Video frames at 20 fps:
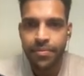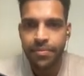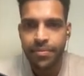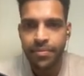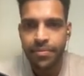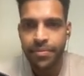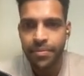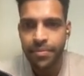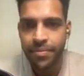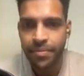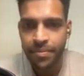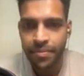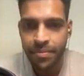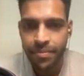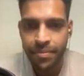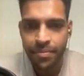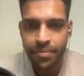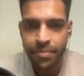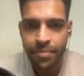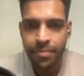
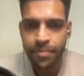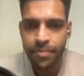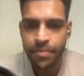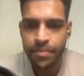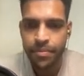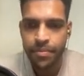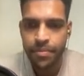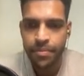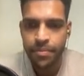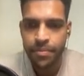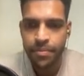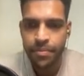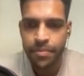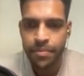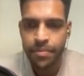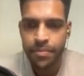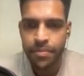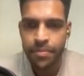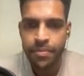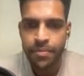
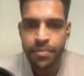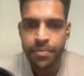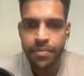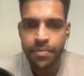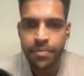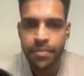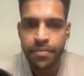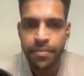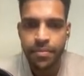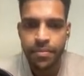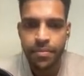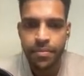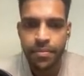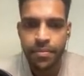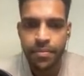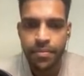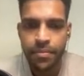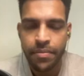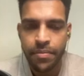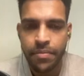
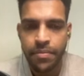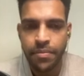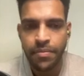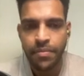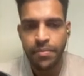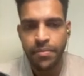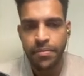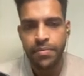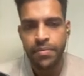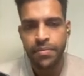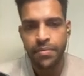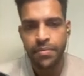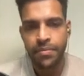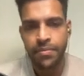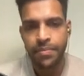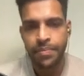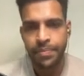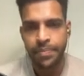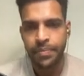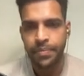
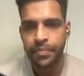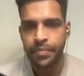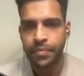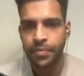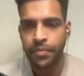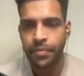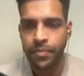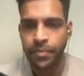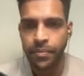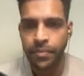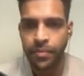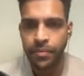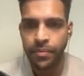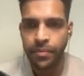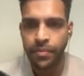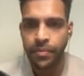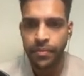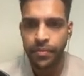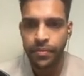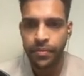
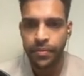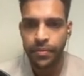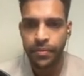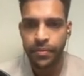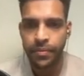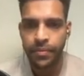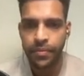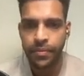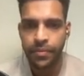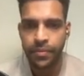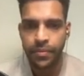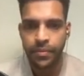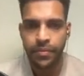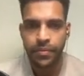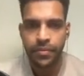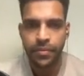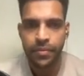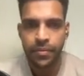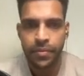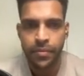
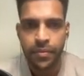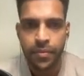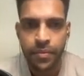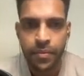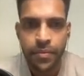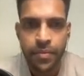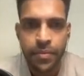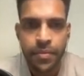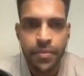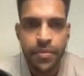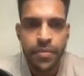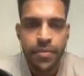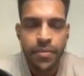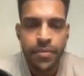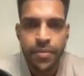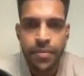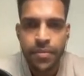(silent)